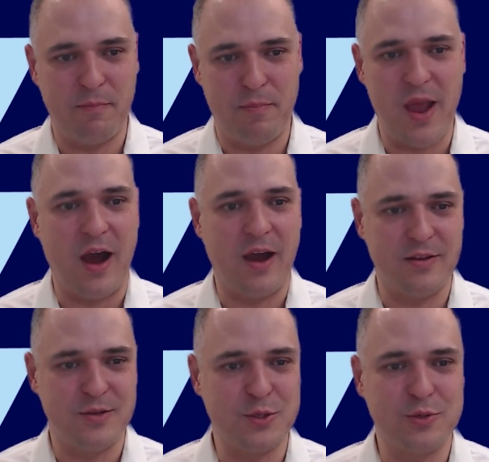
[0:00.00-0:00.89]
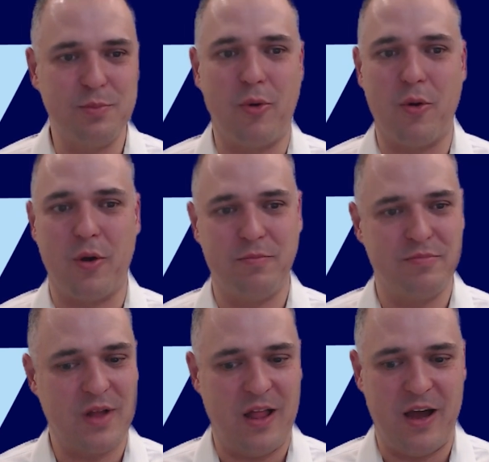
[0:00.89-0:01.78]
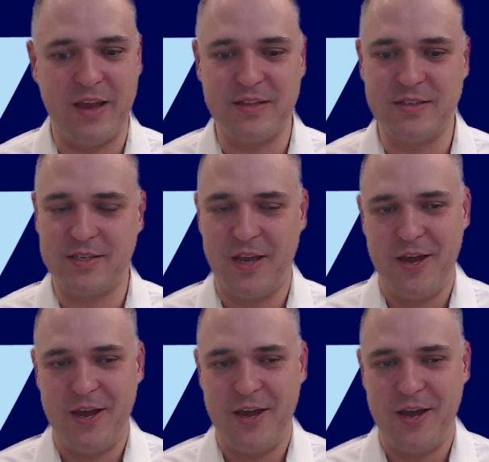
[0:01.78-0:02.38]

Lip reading: behind to support clients